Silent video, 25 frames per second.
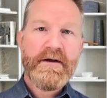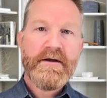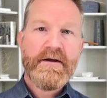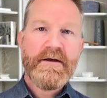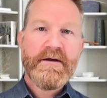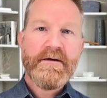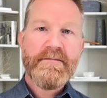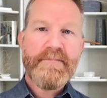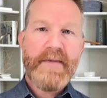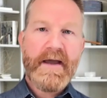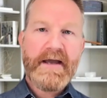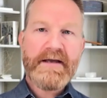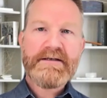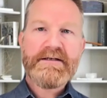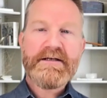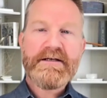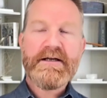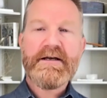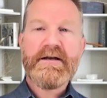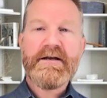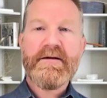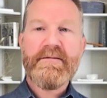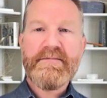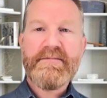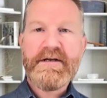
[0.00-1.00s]
bank
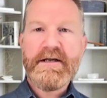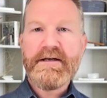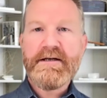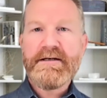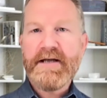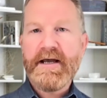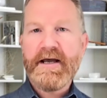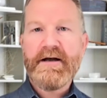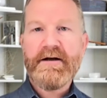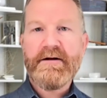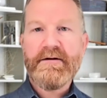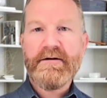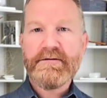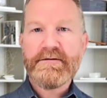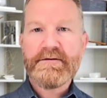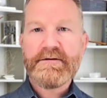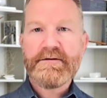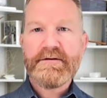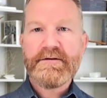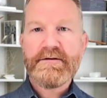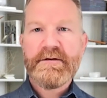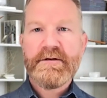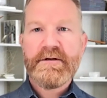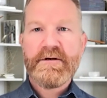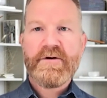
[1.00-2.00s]
details,
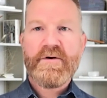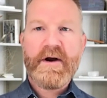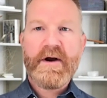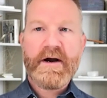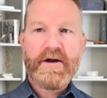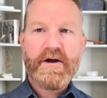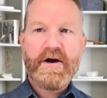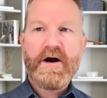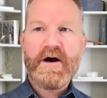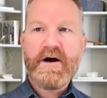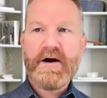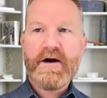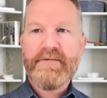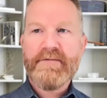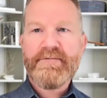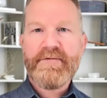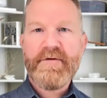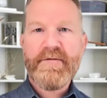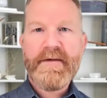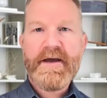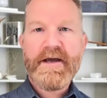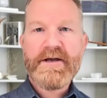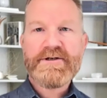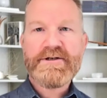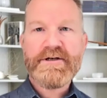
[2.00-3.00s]
credit card
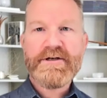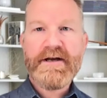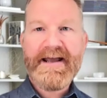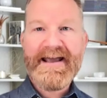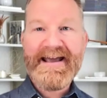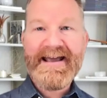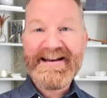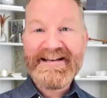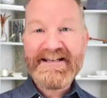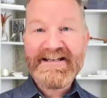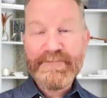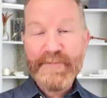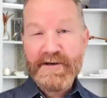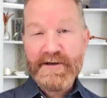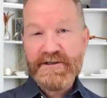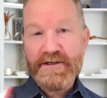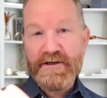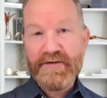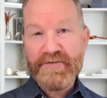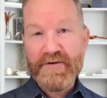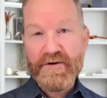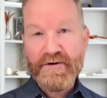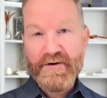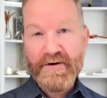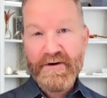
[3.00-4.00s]
information, and especially
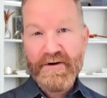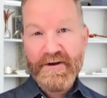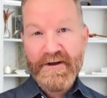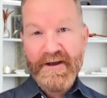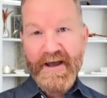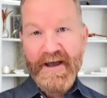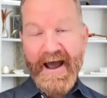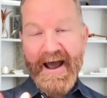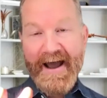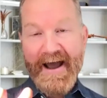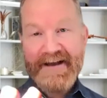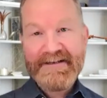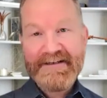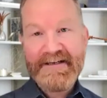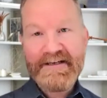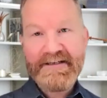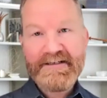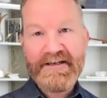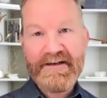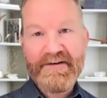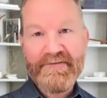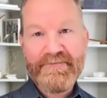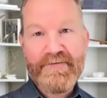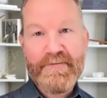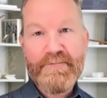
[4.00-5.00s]
if you're
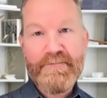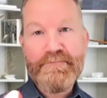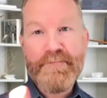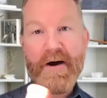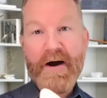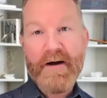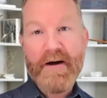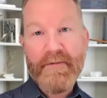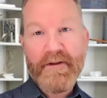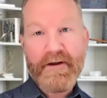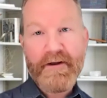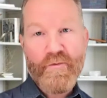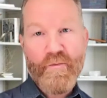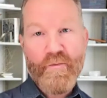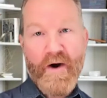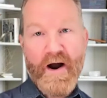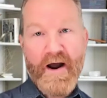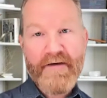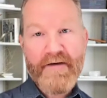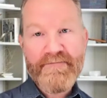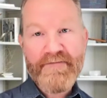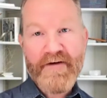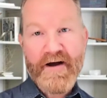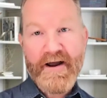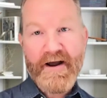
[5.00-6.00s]
accessing from public
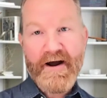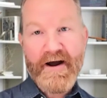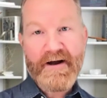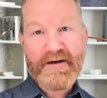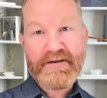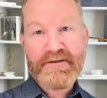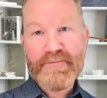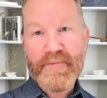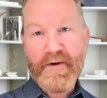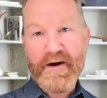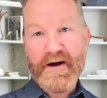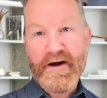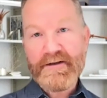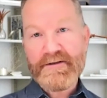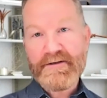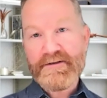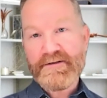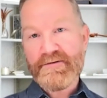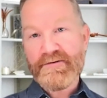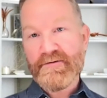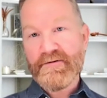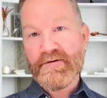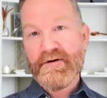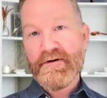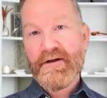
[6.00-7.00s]
Wi-Fi hotspots
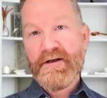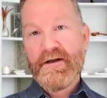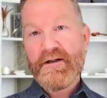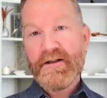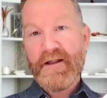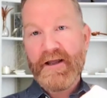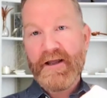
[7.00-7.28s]
or like a